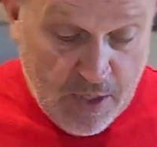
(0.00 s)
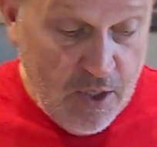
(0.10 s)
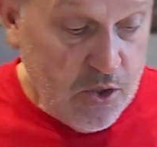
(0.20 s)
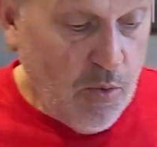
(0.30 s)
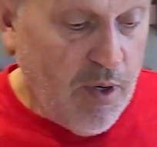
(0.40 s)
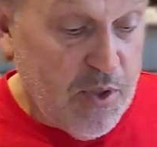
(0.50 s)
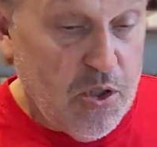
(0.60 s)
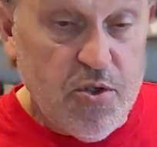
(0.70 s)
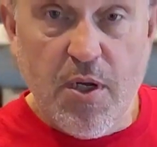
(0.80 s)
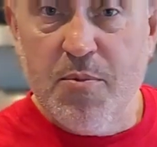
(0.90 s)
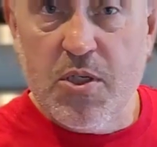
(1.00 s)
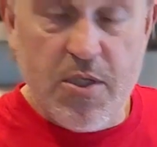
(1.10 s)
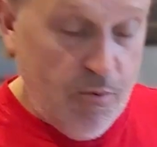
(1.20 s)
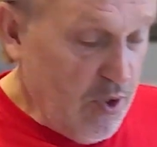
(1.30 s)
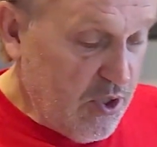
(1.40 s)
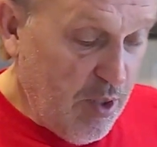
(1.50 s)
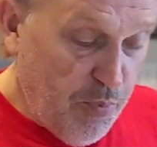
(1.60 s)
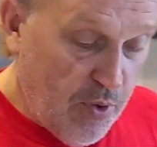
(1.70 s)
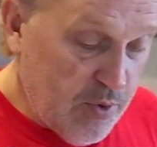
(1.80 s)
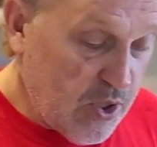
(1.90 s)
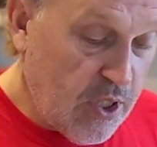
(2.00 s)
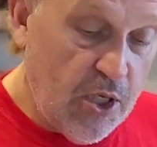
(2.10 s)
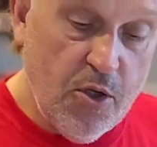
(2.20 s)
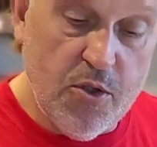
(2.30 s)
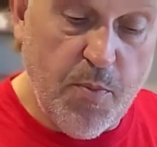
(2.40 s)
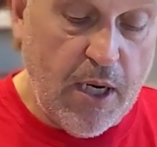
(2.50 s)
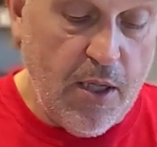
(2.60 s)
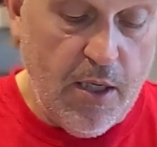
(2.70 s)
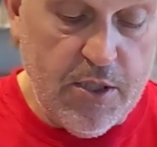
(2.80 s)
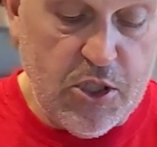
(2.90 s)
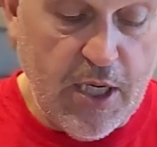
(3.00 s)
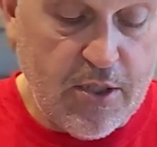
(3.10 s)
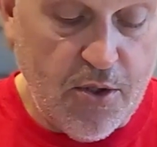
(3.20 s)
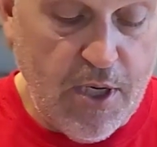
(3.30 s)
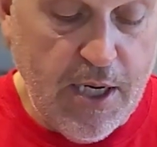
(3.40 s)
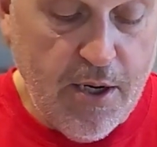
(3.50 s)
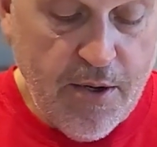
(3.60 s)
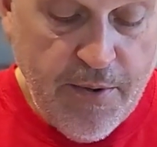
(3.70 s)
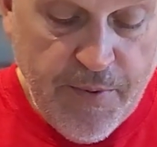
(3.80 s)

So what I'm gonna do is I'm just real simple. I'm just gonna use my little injector here,